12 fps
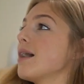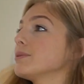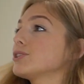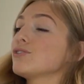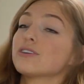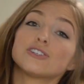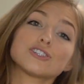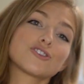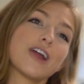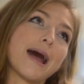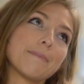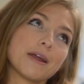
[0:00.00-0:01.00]
So you can just
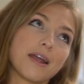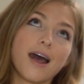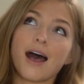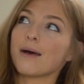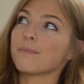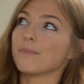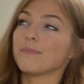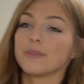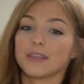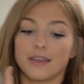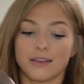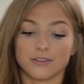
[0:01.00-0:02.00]
grab your cup,
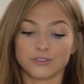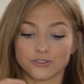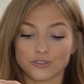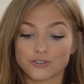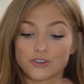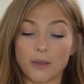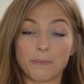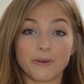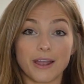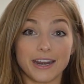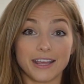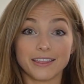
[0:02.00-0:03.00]
drop it
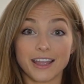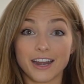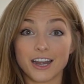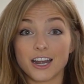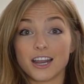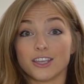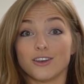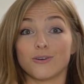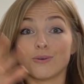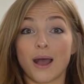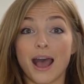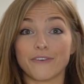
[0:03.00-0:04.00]
right in there. You
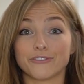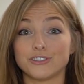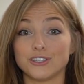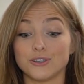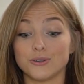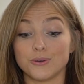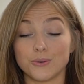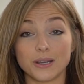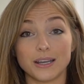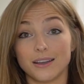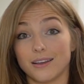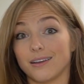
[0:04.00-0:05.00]
don't have
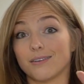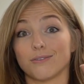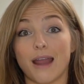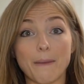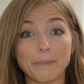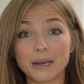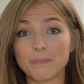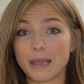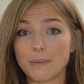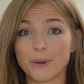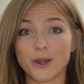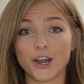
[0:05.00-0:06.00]
to wrap it in
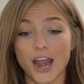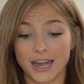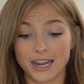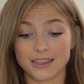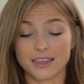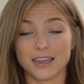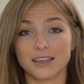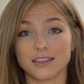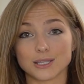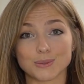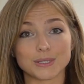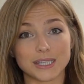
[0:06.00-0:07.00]
paper or anything.
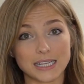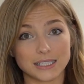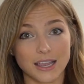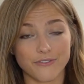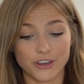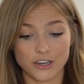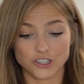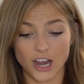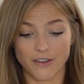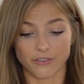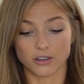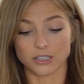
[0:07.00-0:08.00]
This will stay safe in your
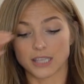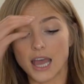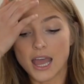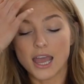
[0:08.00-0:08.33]
travels.